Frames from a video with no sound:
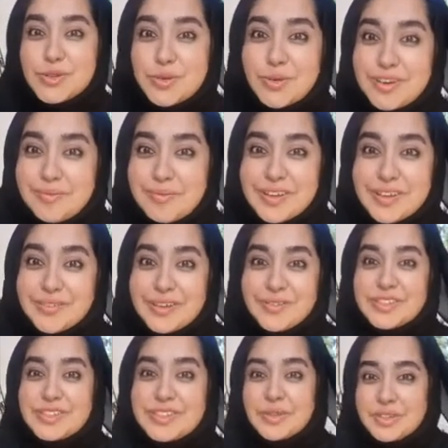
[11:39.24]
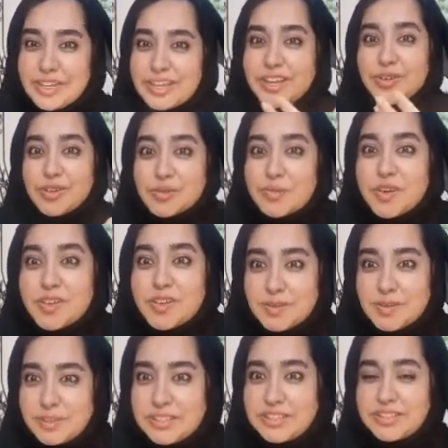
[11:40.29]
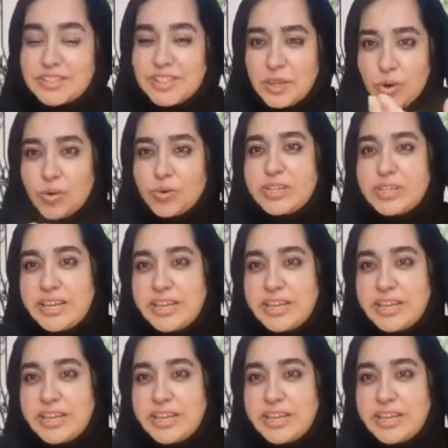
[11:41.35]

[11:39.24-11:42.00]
one of my favorites, taking responsibility, owning it